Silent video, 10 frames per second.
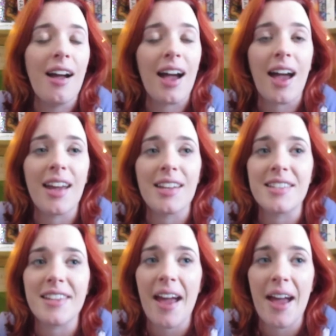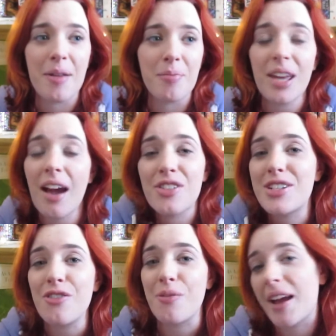and um, yeah I
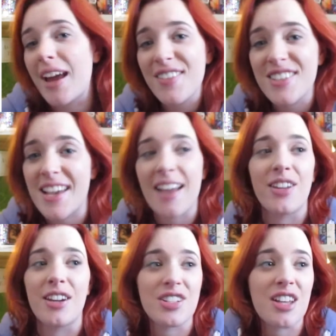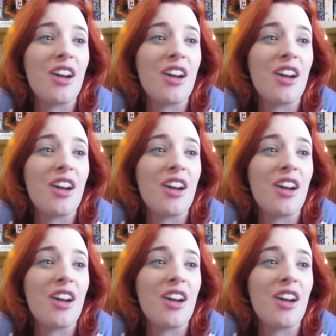just love them I can't even say anything I just